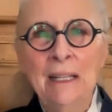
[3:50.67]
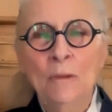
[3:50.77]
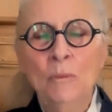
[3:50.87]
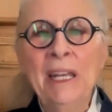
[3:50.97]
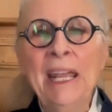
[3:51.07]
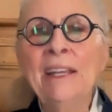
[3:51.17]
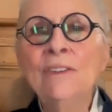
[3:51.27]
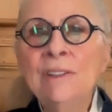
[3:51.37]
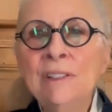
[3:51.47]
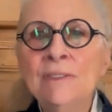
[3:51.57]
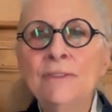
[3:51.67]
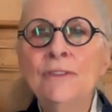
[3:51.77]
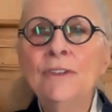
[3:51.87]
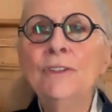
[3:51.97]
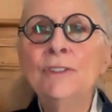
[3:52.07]
But actually, this
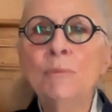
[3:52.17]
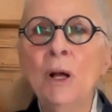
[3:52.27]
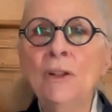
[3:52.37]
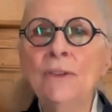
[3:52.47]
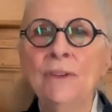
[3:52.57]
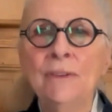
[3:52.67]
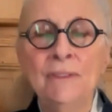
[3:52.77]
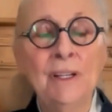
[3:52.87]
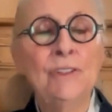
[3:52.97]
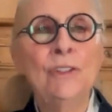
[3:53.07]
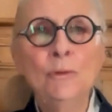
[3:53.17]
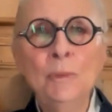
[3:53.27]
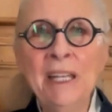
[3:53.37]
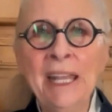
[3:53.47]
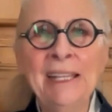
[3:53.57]
first pulse of
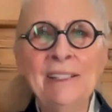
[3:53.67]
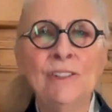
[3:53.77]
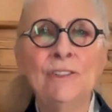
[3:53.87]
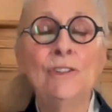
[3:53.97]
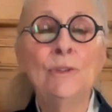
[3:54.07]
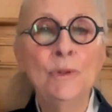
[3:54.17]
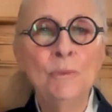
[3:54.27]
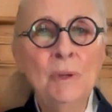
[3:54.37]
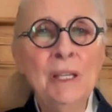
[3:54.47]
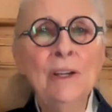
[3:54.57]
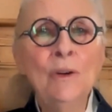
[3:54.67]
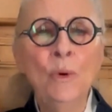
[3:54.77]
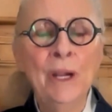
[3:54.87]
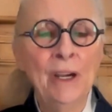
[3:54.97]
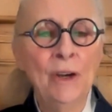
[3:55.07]
attunement has to do with being
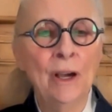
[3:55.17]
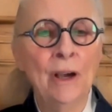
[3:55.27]
aware